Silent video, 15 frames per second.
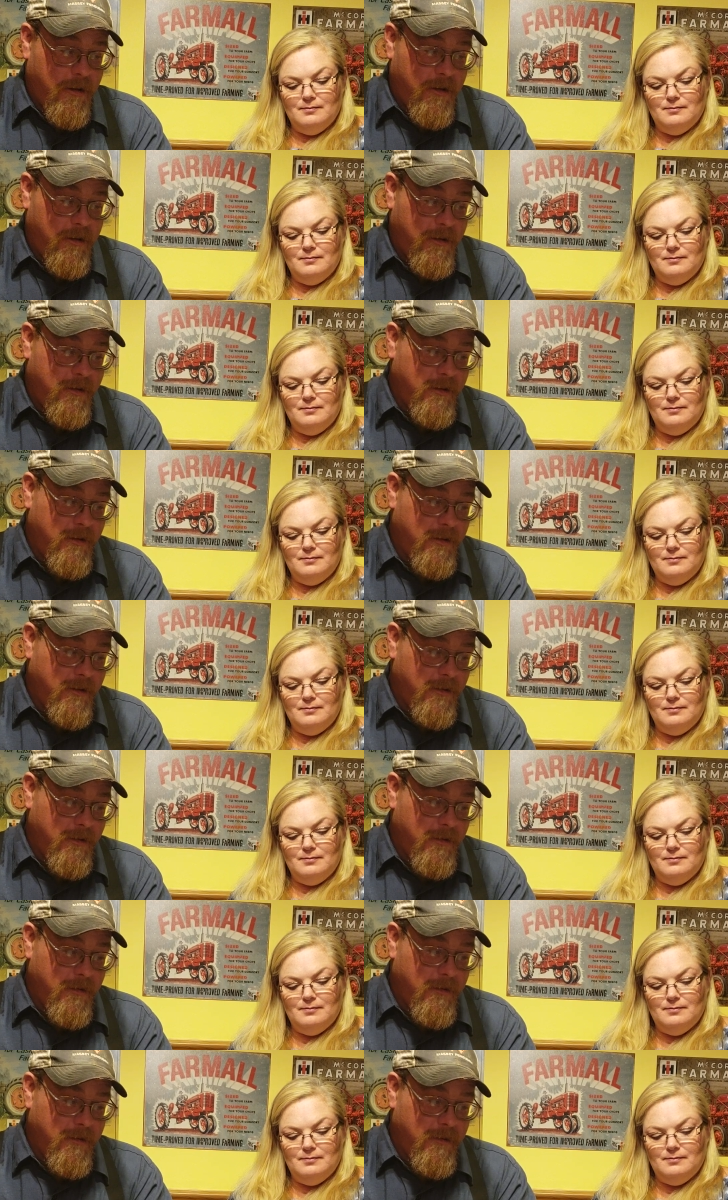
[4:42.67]

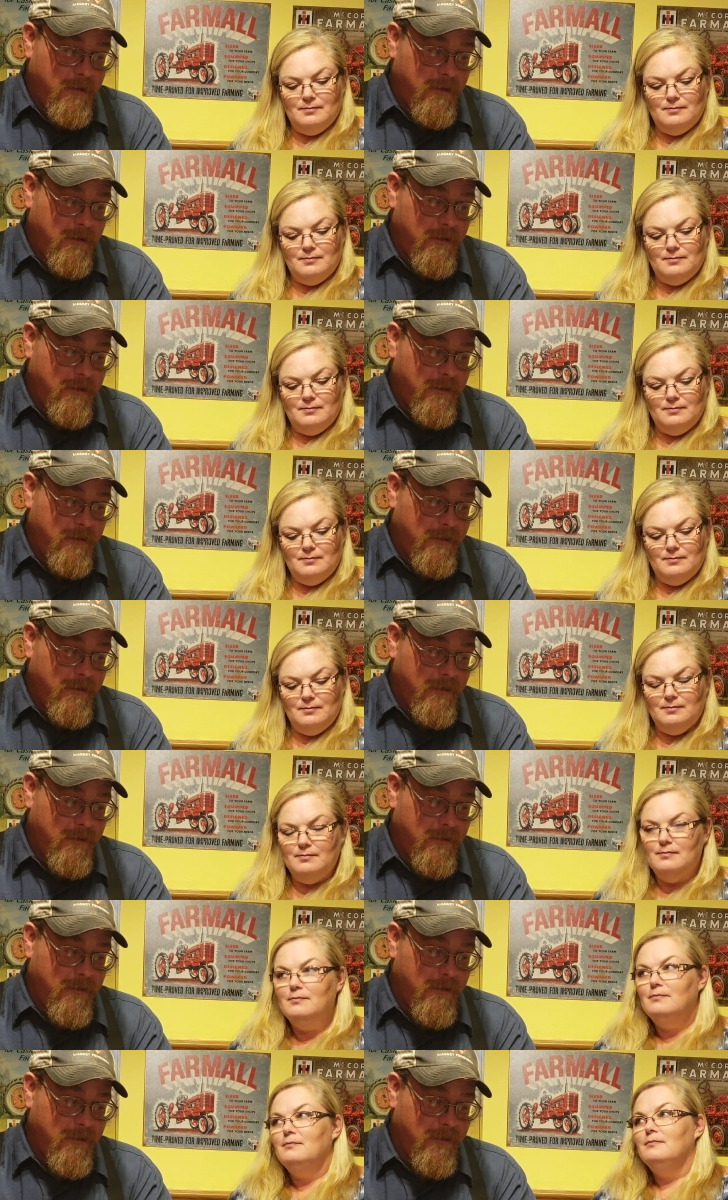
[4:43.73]

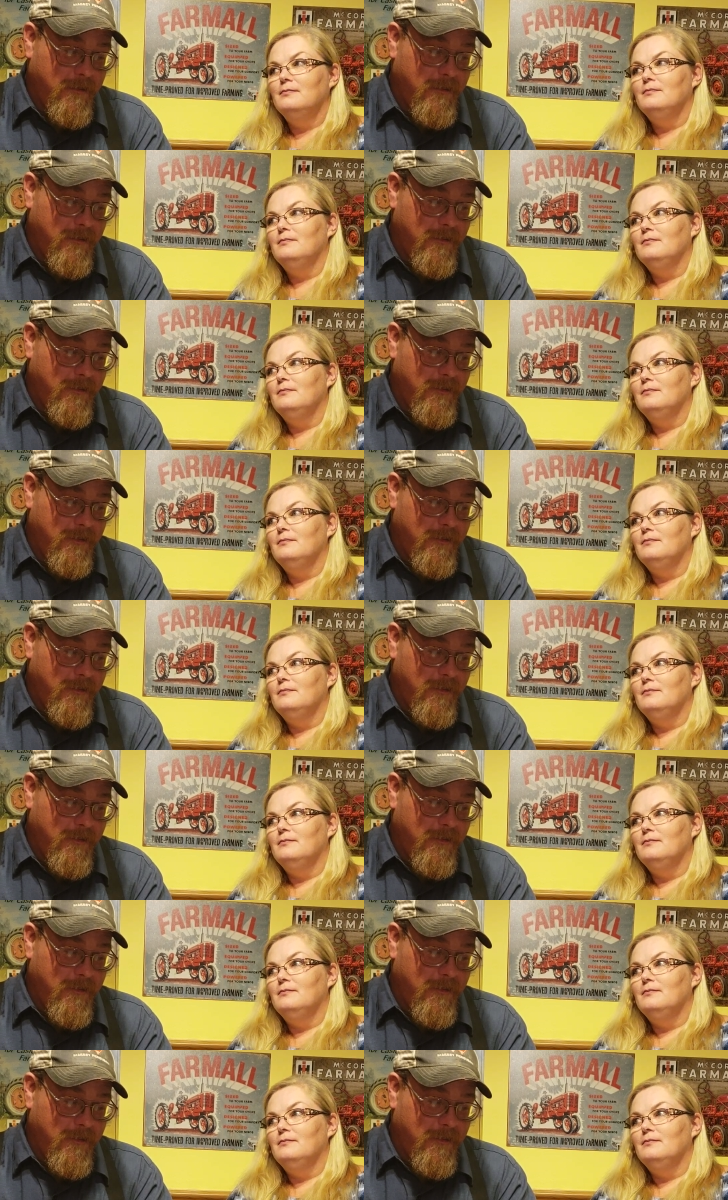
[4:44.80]
Nobody speaks.